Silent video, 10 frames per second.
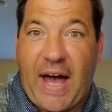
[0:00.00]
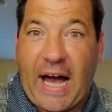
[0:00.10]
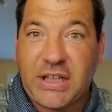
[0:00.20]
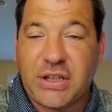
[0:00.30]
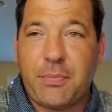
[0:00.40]

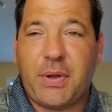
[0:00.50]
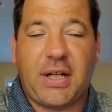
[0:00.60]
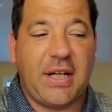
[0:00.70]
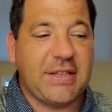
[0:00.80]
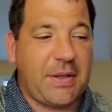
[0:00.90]
actually,
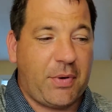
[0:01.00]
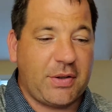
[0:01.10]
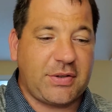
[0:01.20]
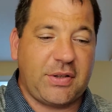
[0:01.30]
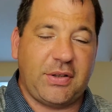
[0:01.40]
because I'm
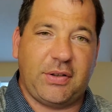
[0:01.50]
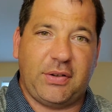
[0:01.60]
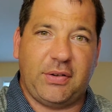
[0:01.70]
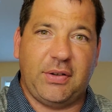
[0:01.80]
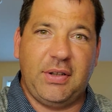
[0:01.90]

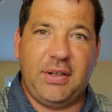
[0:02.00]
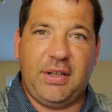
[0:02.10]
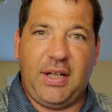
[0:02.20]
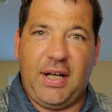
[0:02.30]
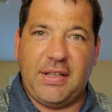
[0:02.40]
also
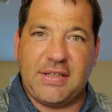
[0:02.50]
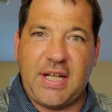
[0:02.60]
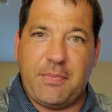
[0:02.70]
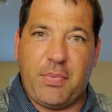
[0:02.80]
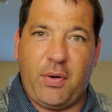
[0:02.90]
in the
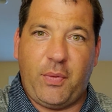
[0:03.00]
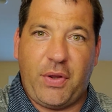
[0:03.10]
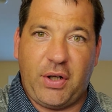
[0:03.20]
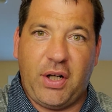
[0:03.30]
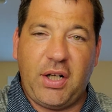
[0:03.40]
same boat with
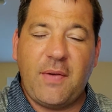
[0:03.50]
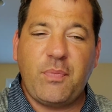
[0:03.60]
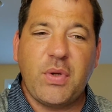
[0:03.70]
her,